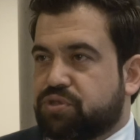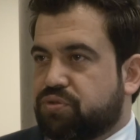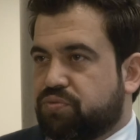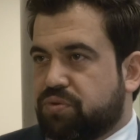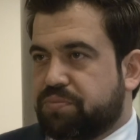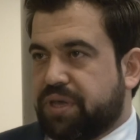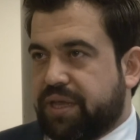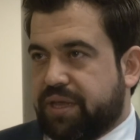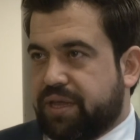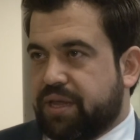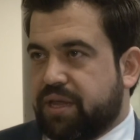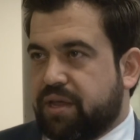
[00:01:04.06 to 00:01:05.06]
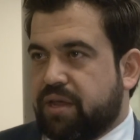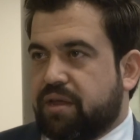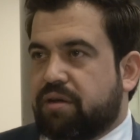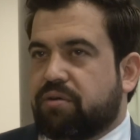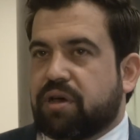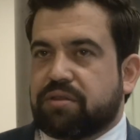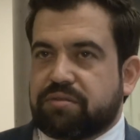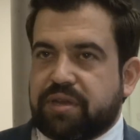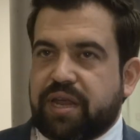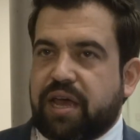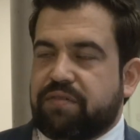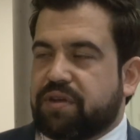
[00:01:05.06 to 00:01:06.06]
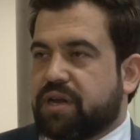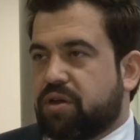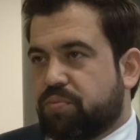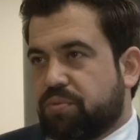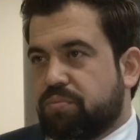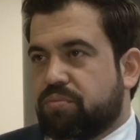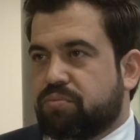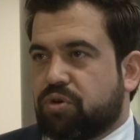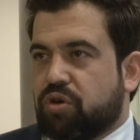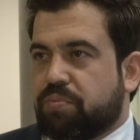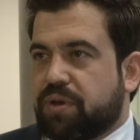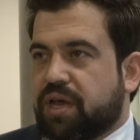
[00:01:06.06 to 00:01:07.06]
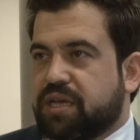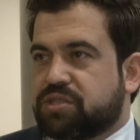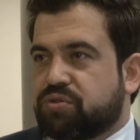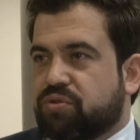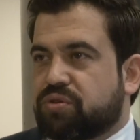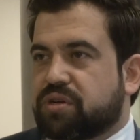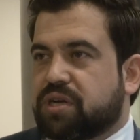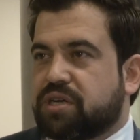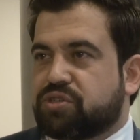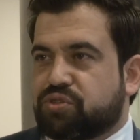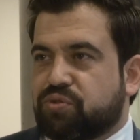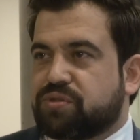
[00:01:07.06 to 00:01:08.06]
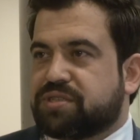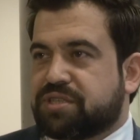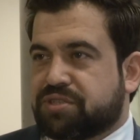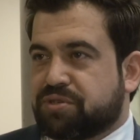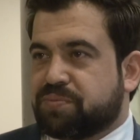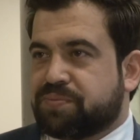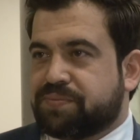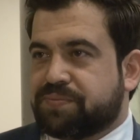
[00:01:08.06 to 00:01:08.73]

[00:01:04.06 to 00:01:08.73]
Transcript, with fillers: should be, rather than having a monopolized or controlled system.